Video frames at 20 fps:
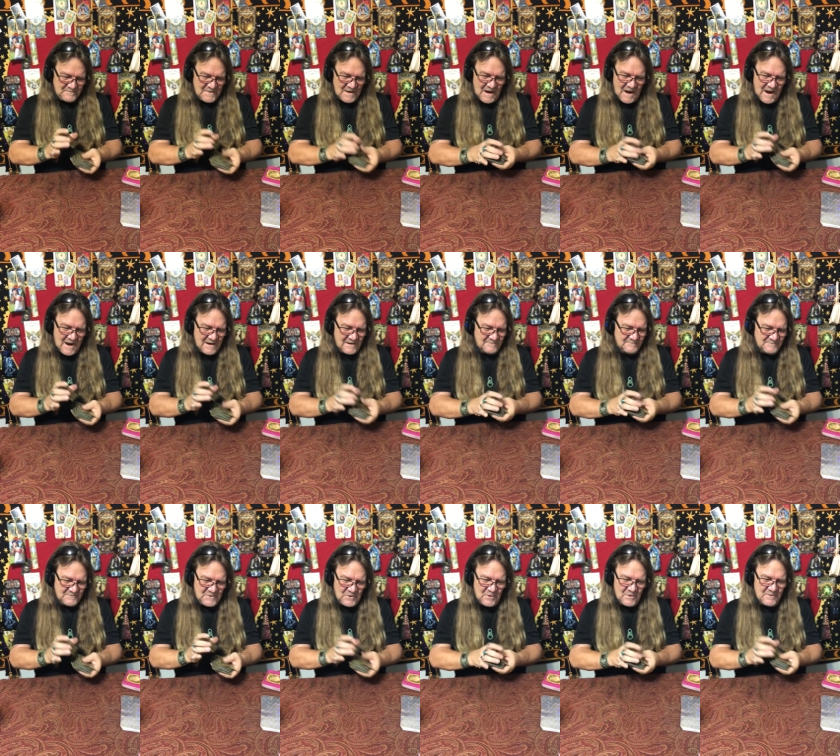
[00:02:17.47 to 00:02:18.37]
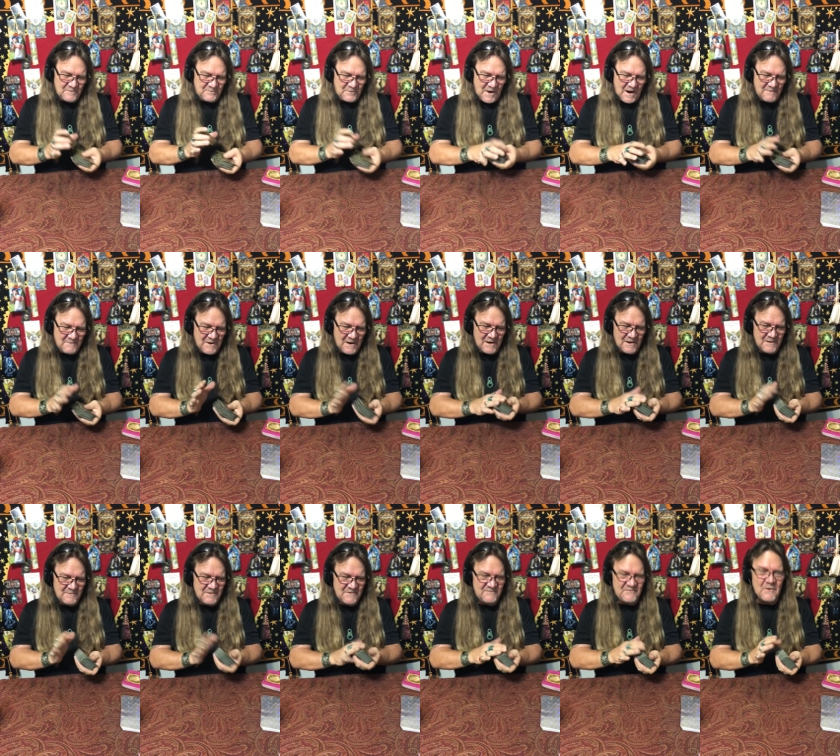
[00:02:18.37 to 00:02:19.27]
I'm going to primarily
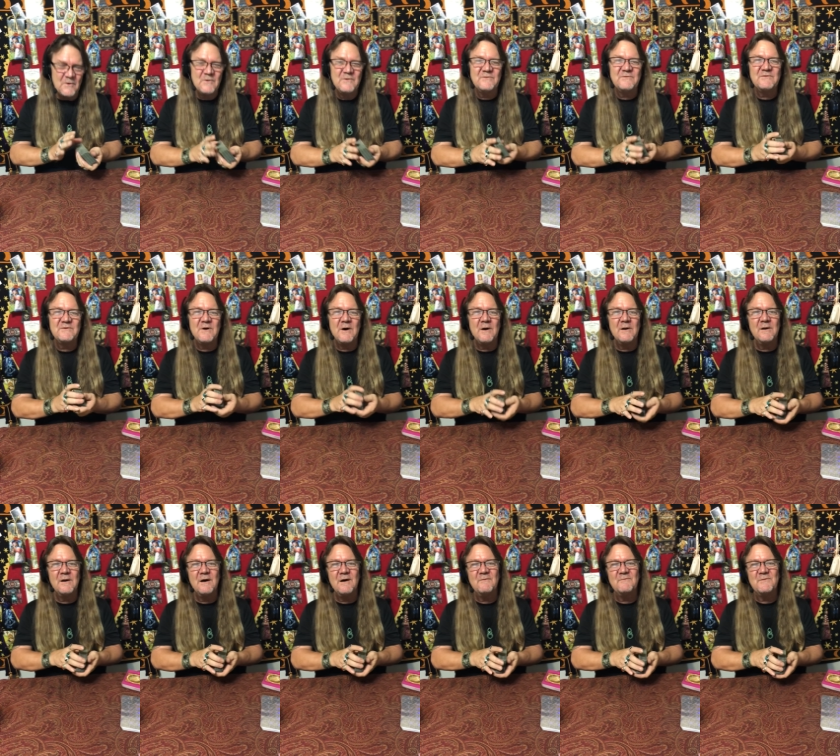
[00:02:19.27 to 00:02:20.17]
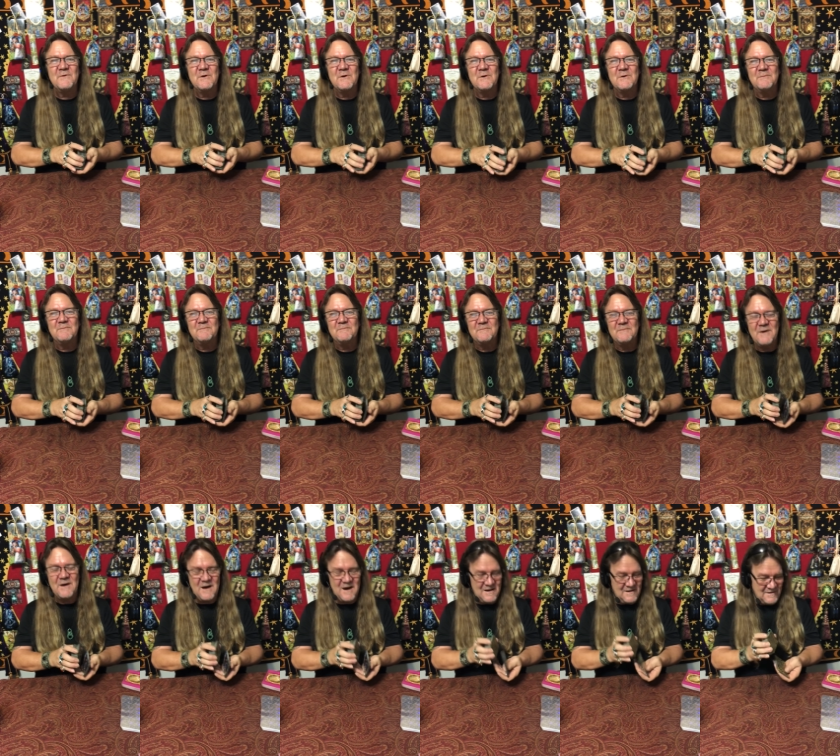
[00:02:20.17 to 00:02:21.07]
be focusing on love here.
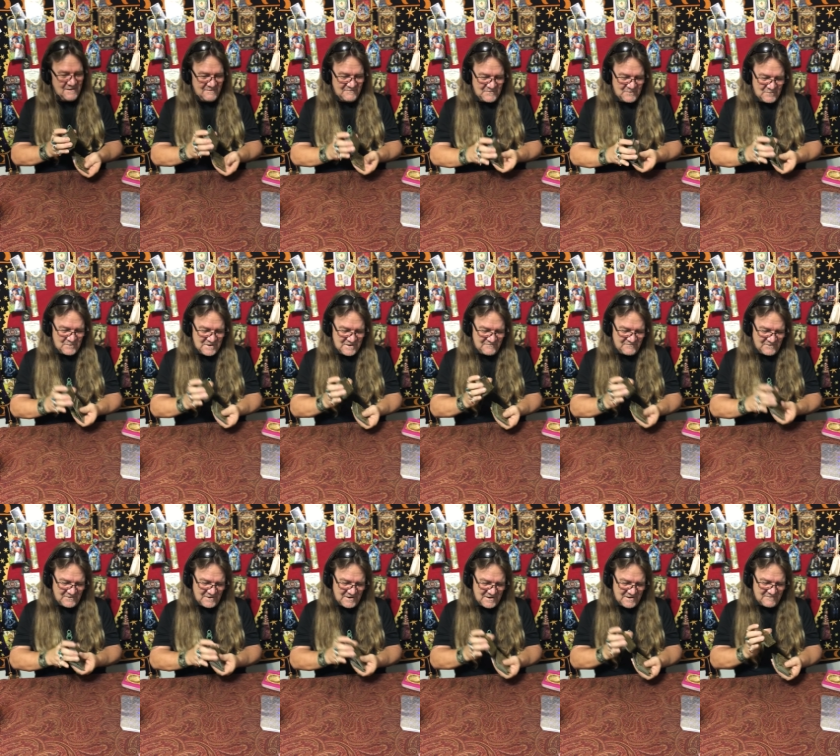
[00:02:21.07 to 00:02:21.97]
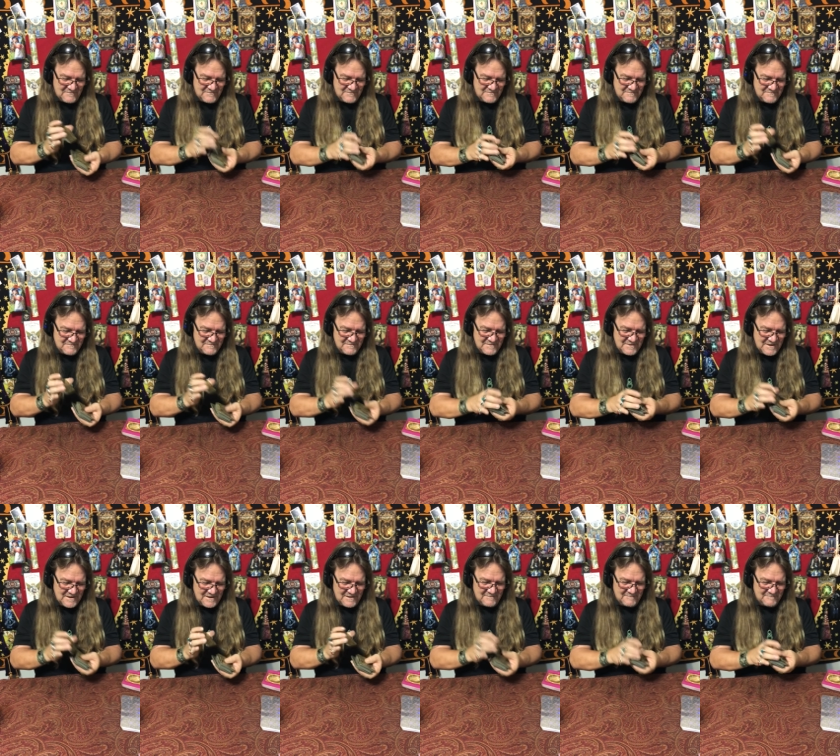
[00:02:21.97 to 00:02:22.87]
I love to read for love.
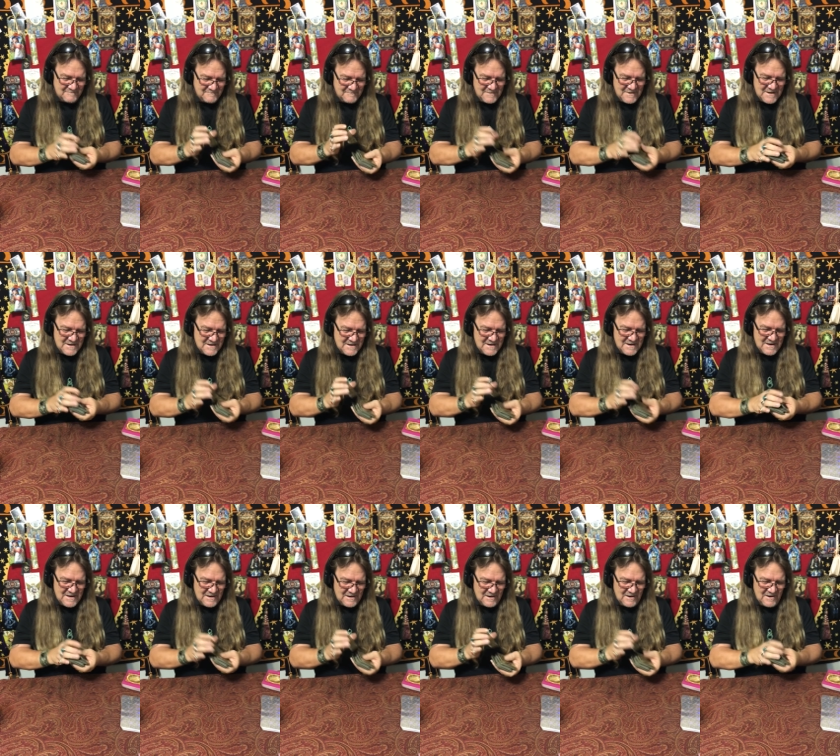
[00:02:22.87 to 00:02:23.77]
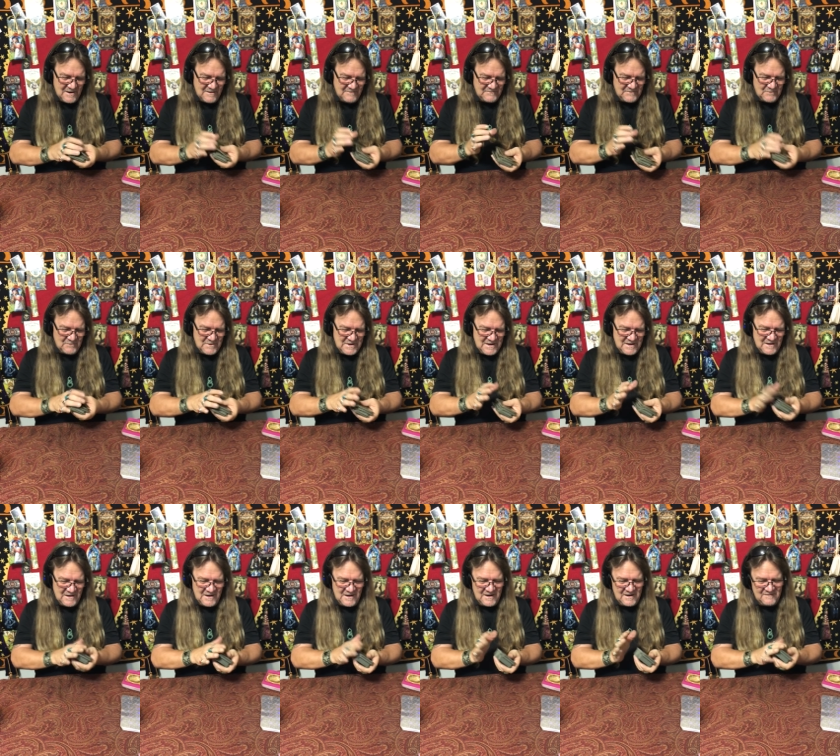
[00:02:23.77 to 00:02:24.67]
Yeah. Love to read
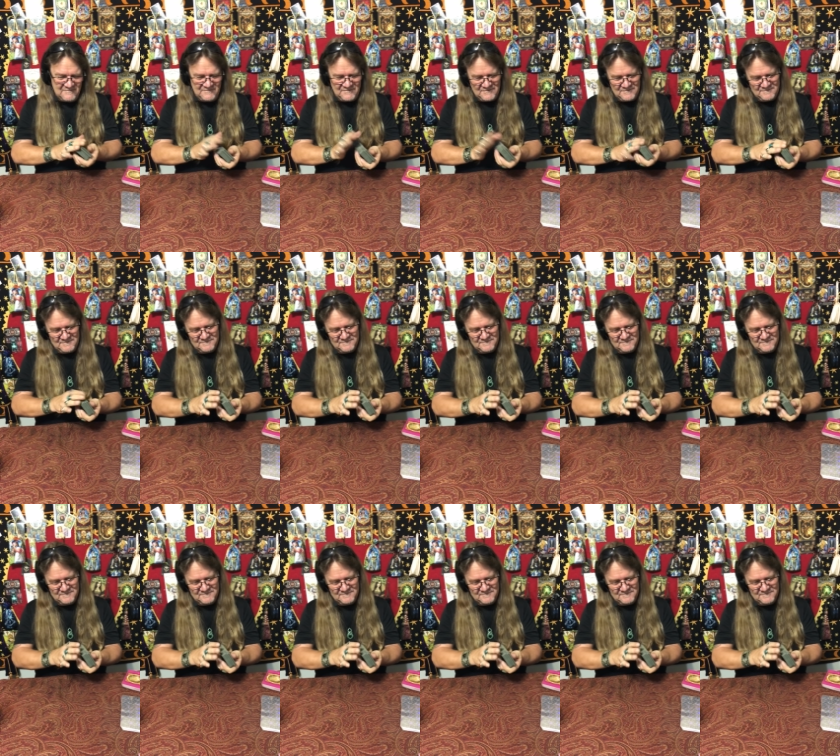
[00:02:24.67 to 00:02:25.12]
love